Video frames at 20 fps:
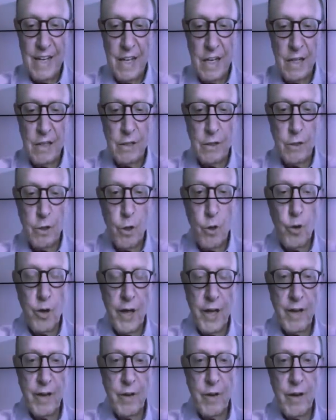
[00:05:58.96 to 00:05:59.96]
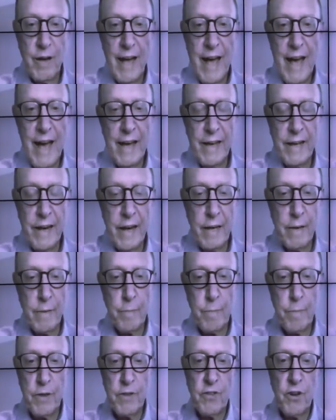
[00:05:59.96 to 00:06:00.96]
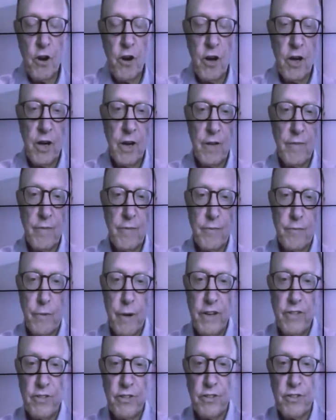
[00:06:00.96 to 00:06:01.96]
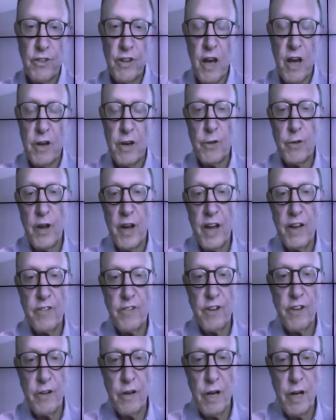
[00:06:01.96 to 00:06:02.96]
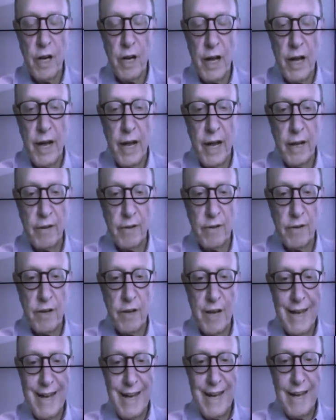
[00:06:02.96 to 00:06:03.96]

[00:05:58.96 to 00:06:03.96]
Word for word: uh, looting had a pejorative racist connotation and